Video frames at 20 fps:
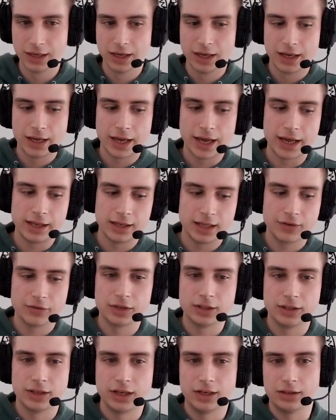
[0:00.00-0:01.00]
and dev
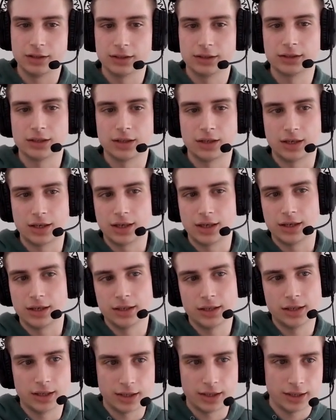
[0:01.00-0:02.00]
containers are
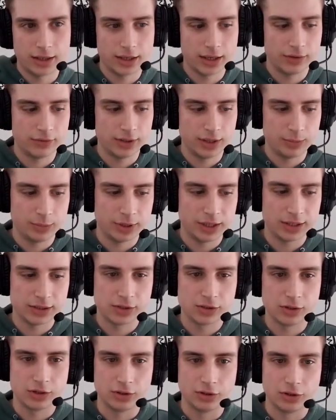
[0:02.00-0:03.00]
heavily
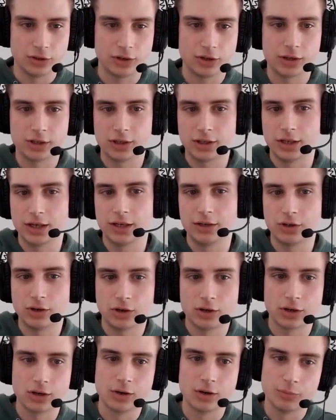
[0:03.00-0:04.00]
based on Docker and
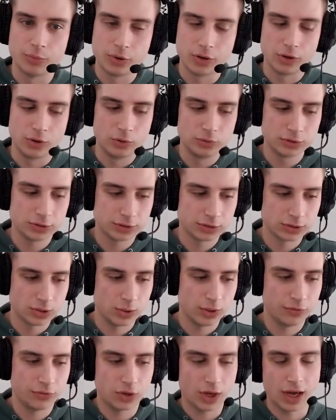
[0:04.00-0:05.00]
Docker Compose. So
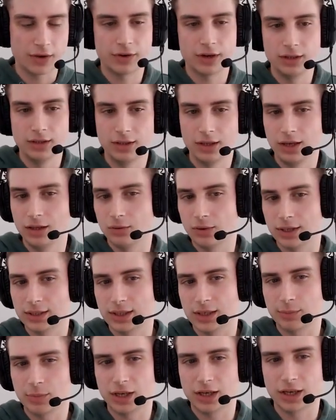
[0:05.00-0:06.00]
if you have a
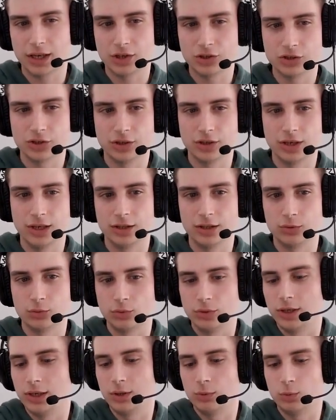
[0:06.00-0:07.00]
containerized application, it
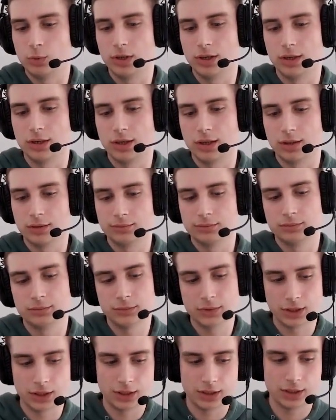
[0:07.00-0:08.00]
really will
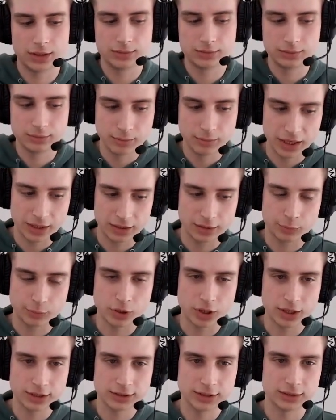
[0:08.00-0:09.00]
make the
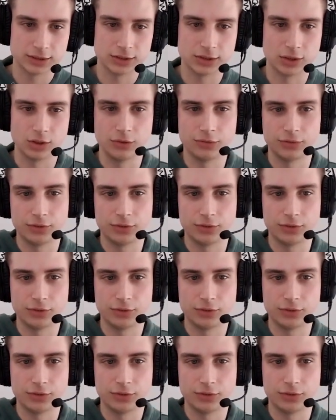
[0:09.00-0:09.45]
process of